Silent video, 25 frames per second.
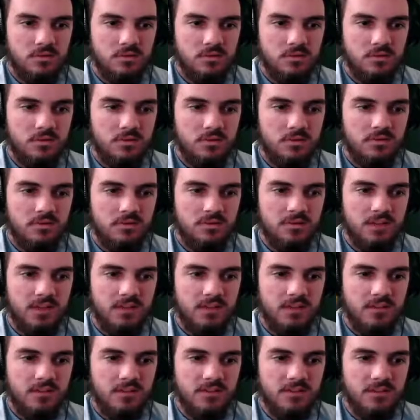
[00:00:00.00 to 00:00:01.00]
me do
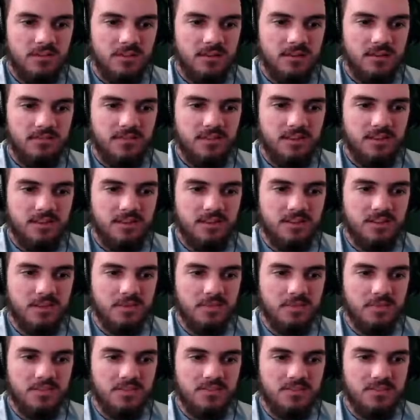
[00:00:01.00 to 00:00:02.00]
that just on the off chance
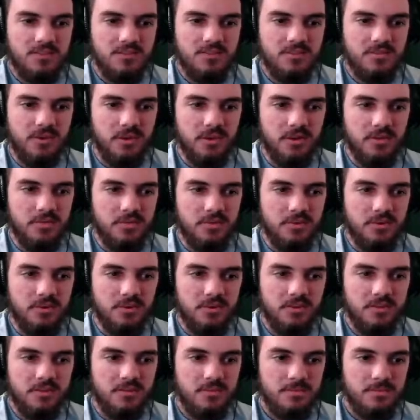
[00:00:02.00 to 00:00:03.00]
zombies do spawn up here.
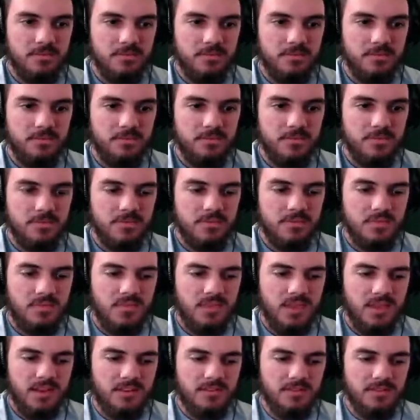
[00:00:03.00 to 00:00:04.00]

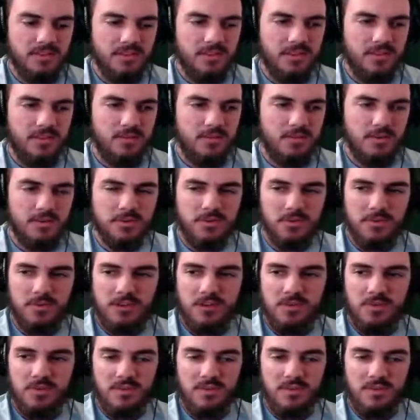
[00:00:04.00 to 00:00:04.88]
I don't think they'd be able to reach my